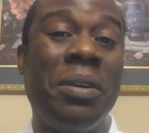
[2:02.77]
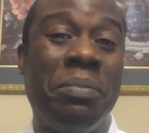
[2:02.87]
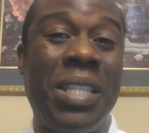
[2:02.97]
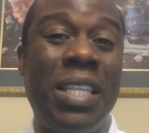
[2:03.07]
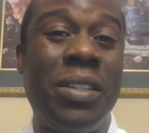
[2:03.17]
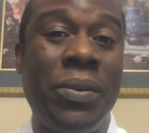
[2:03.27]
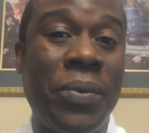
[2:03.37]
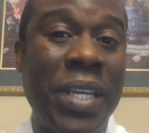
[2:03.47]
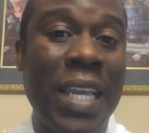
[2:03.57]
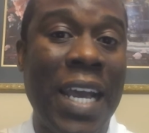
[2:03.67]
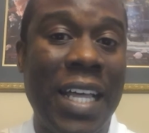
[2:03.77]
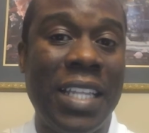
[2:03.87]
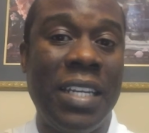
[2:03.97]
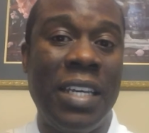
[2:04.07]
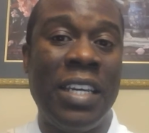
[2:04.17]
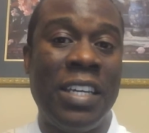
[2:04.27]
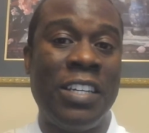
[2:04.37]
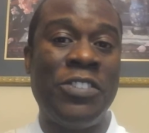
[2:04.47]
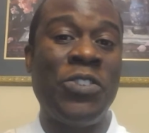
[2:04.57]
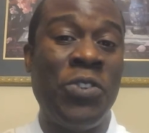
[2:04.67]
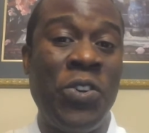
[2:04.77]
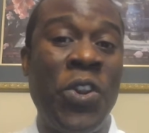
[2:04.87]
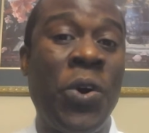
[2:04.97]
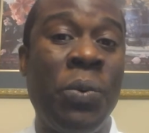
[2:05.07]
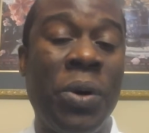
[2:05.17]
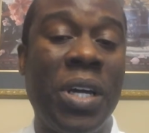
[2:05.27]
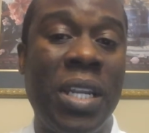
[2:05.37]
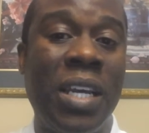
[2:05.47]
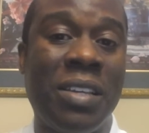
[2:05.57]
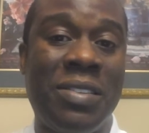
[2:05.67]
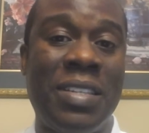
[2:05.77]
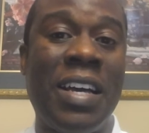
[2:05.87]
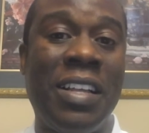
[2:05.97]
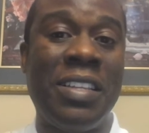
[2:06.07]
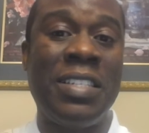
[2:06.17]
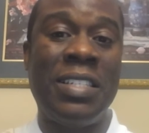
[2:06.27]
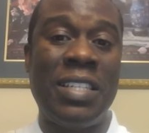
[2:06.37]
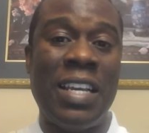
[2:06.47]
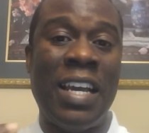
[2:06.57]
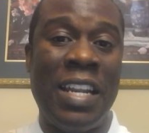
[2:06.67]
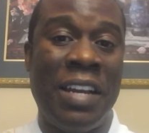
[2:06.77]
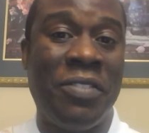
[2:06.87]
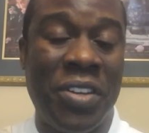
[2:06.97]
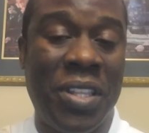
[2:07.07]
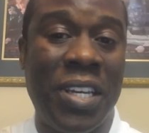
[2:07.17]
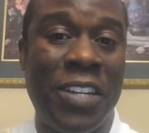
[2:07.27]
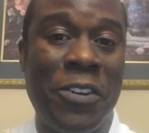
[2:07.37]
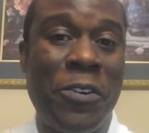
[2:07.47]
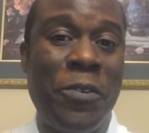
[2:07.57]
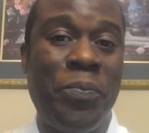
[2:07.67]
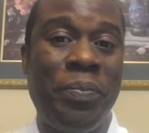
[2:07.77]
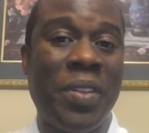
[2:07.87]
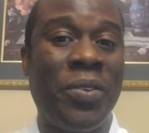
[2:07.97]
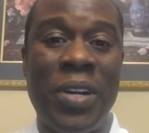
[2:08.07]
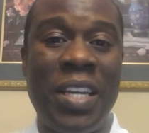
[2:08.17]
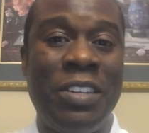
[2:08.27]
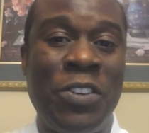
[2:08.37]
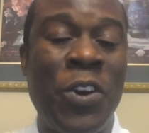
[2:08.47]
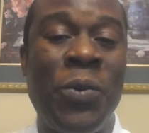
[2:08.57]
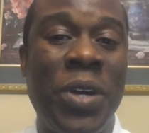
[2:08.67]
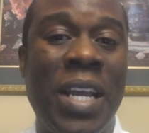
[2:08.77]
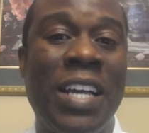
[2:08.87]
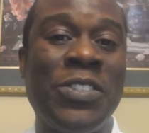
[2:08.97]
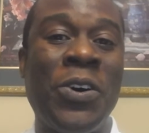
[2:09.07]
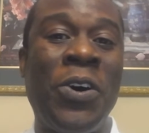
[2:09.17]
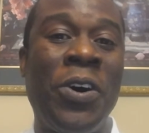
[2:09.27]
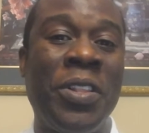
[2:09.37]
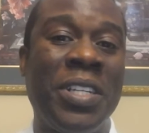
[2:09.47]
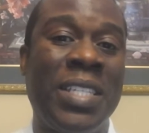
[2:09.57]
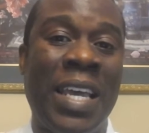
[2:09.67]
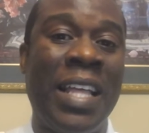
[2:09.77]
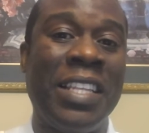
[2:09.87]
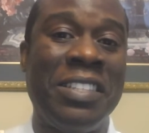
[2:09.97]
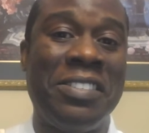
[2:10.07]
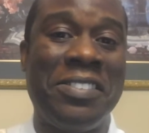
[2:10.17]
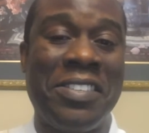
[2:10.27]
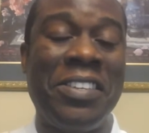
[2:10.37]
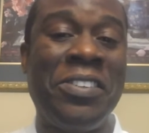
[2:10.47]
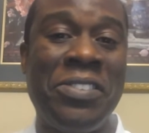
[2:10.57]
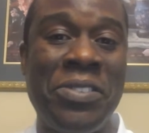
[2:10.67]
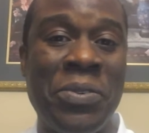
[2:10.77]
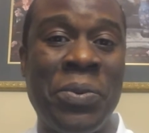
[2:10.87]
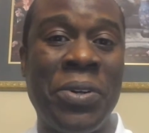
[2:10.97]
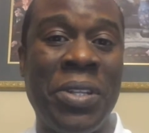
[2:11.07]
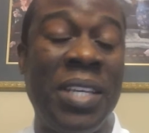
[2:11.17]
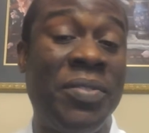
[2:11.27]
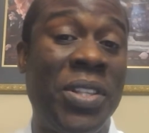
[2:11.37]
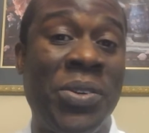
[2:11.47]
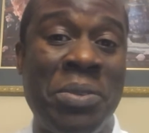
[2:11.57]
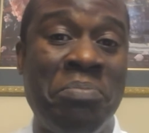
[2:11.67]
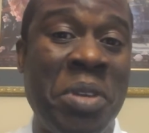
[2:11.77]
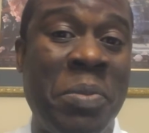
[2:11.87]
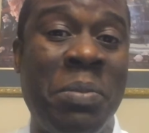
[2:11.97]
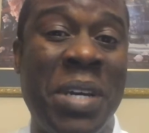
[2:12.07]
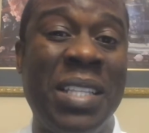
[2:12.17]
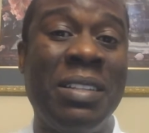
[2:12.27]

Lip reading: But then the reality is no one excels at everything, right? No one has all the talents and skills in the world, even though some people might